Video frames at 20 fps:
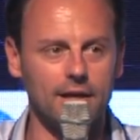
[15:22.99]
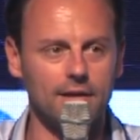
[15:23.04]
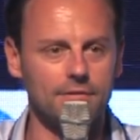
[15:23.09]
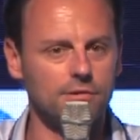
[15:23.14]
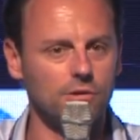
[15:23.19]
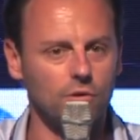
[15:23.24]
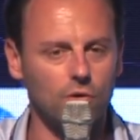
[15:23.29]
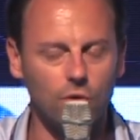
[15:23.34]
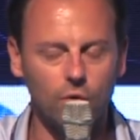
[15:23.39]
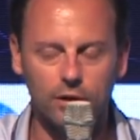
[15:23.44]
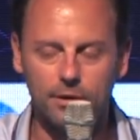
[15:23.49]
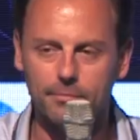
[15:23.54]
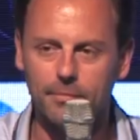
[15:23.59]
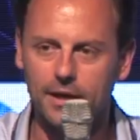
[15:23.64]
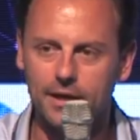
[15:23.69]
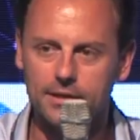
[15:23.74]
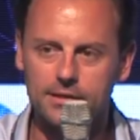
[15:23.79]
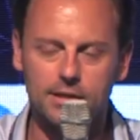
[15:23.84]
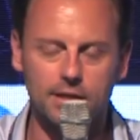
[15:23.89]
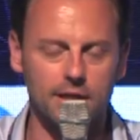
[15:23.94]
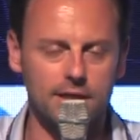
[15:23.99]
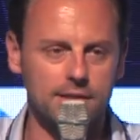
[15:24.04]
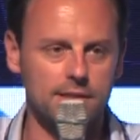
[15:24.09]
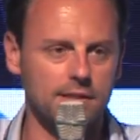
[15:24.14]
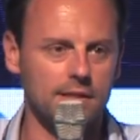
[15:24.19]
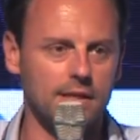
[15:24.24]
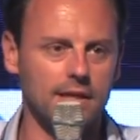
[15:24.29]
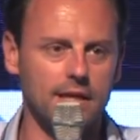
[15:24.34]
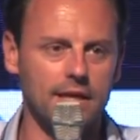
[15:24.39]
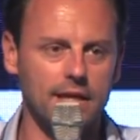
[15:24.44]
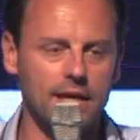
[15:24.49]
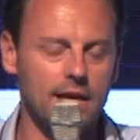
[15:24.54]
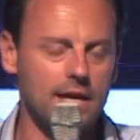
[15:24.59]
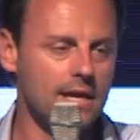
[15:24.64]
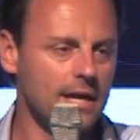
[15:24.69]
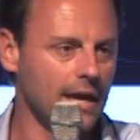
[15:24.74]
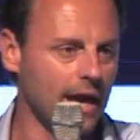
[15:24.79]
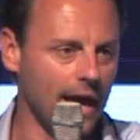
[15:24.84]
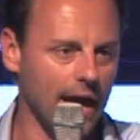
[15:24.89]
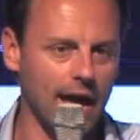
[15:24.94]
So Coinbase custody,
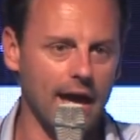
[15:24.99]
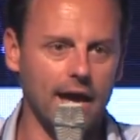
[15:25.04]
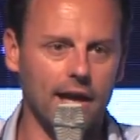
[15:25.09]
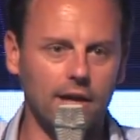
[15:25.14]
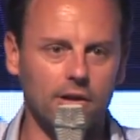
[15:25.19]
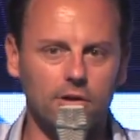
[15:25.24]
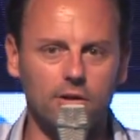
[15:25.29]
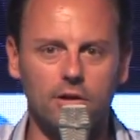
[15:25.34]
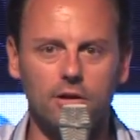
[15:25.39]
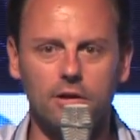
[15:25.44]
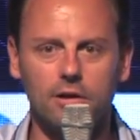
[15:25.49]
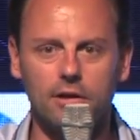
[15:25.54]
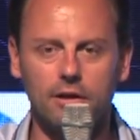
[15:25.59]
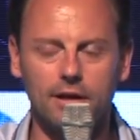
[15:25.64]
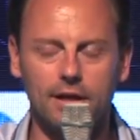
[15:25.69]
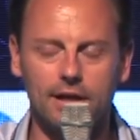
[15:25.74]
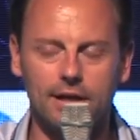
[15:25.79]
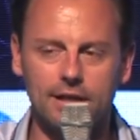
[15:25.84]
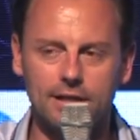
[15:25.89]
Anchor,